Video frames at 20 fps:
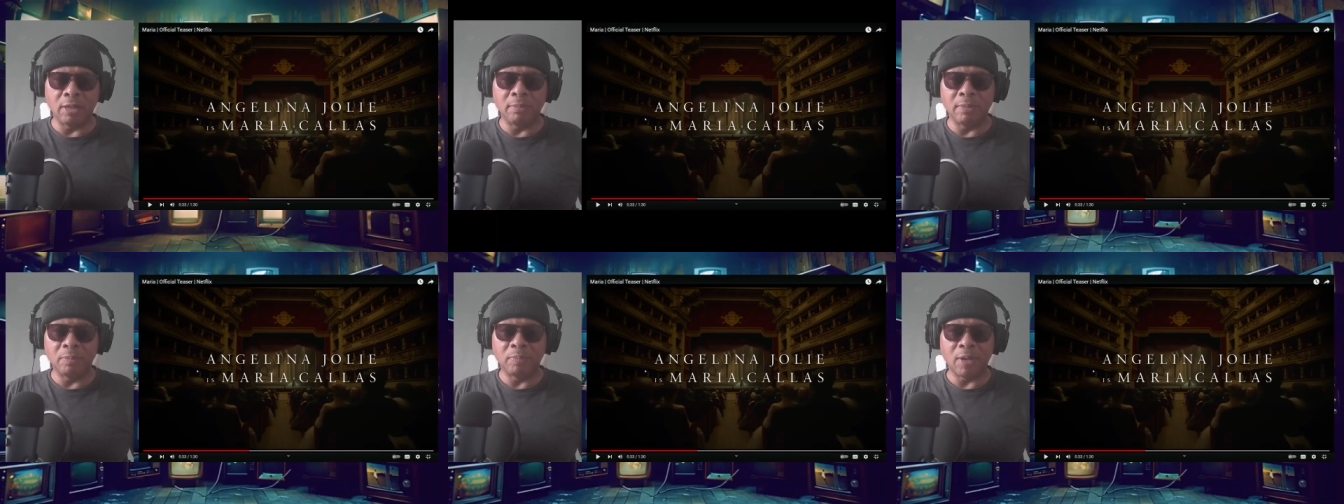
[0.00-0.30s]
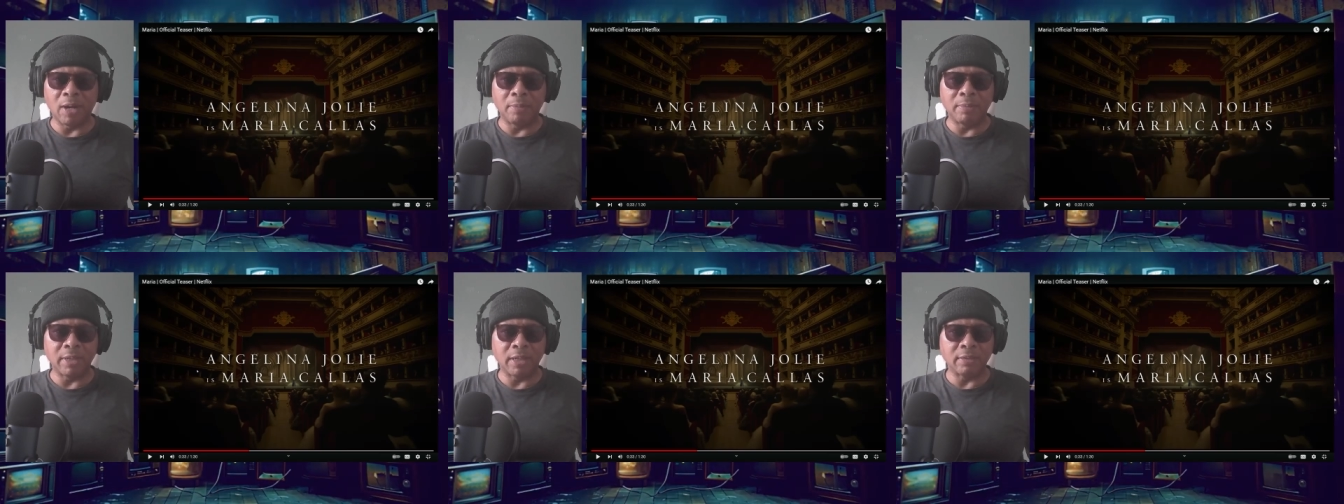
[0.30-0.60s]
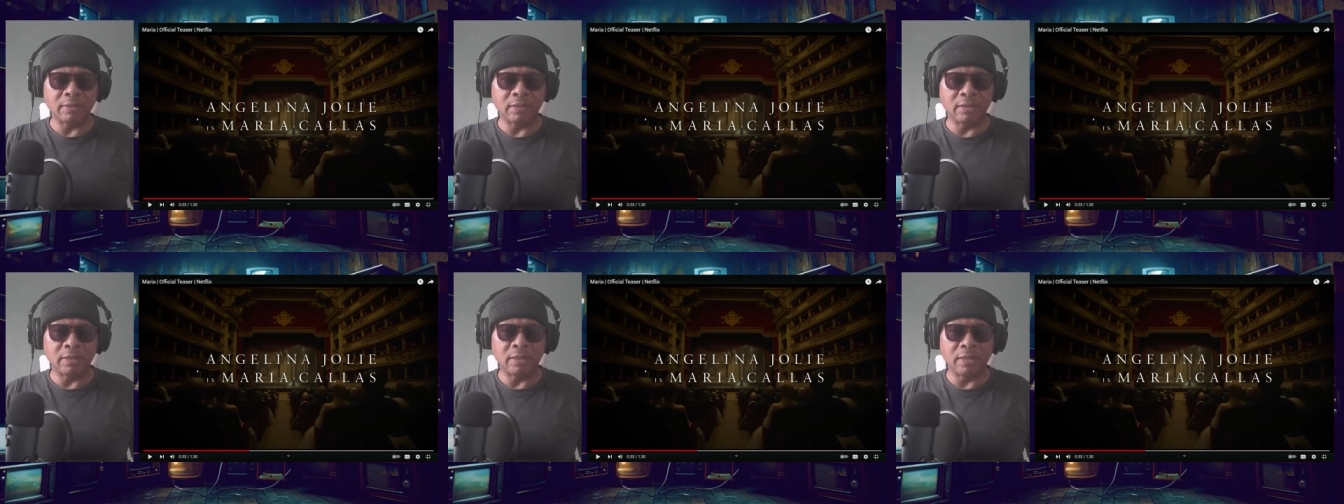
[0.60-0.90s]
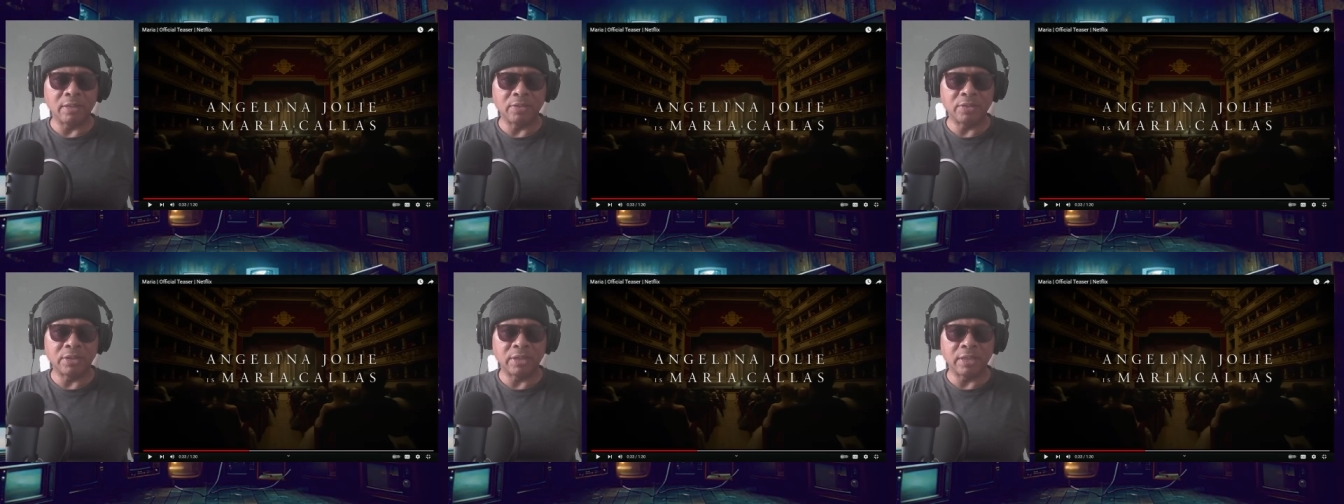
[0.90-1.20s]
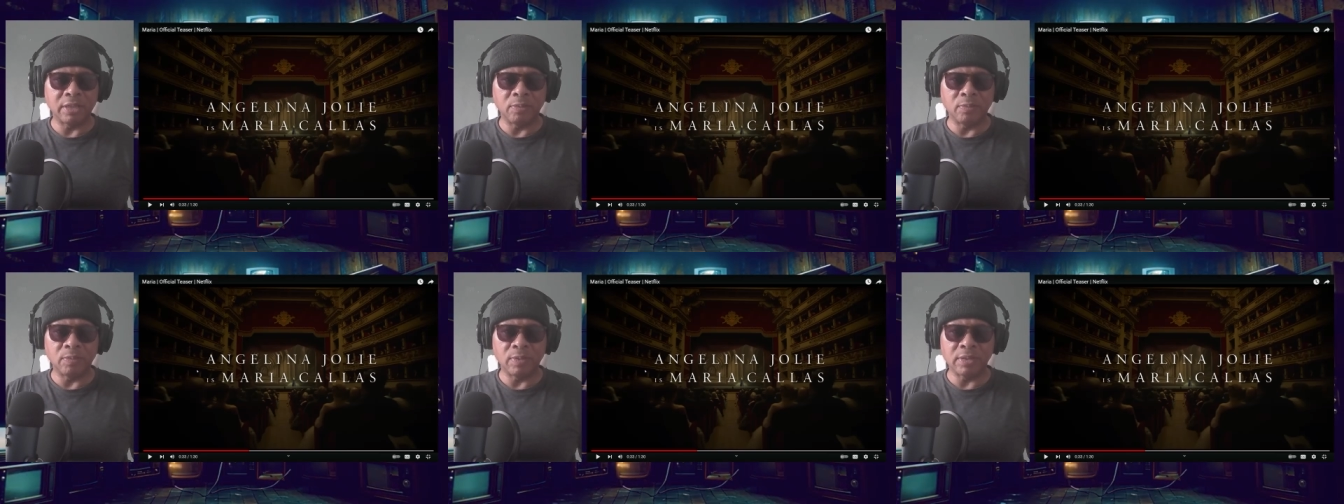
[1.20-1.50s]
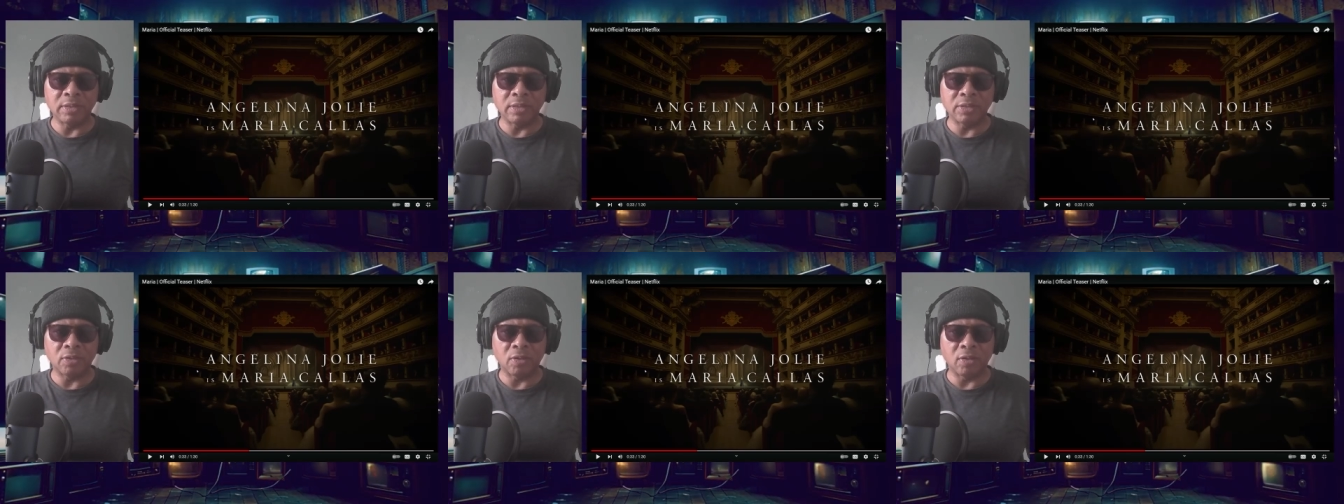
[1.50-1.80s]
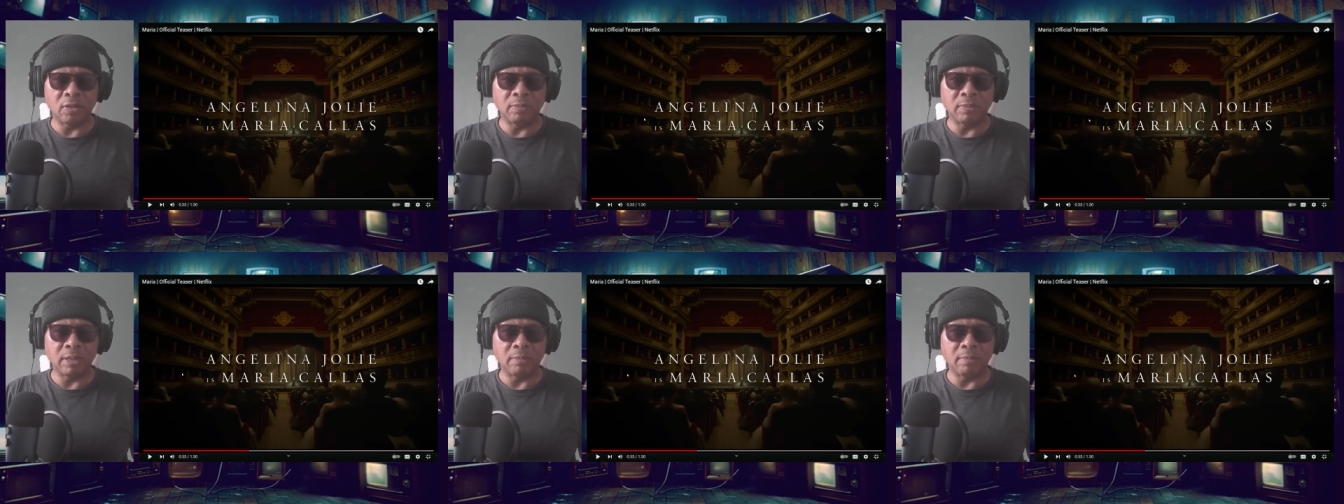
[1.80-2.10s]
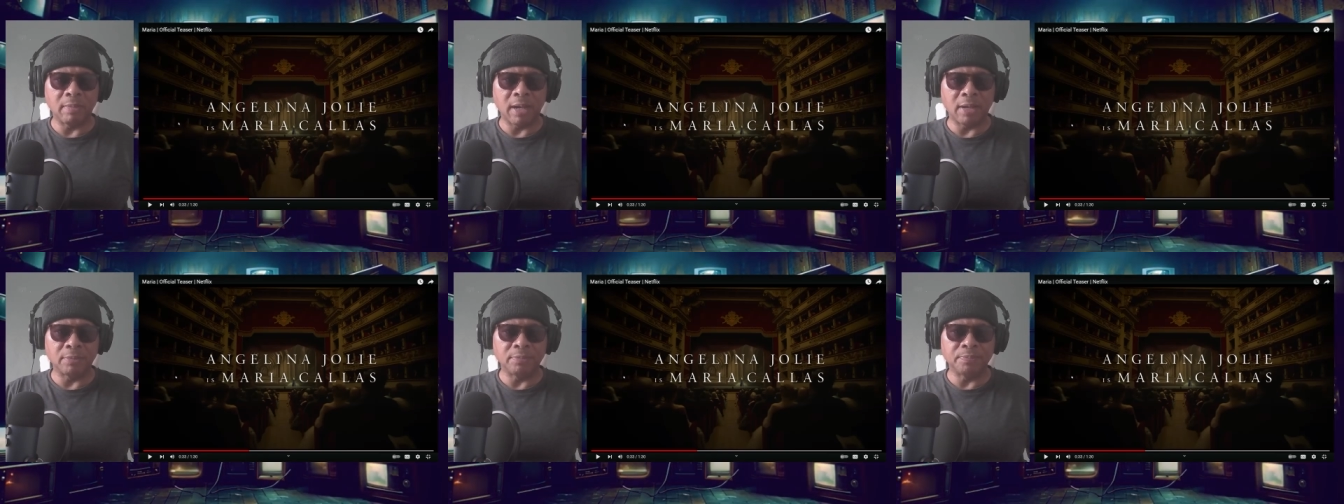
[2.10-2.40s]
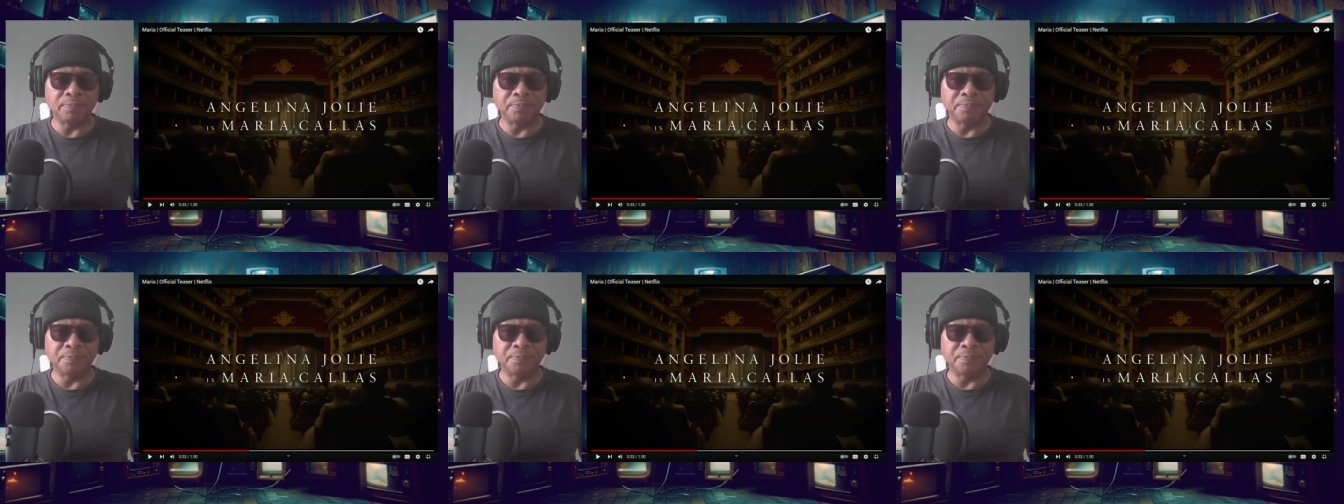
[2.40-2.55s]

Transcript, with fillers: I'm gonna probably have to see what's this gonna be about.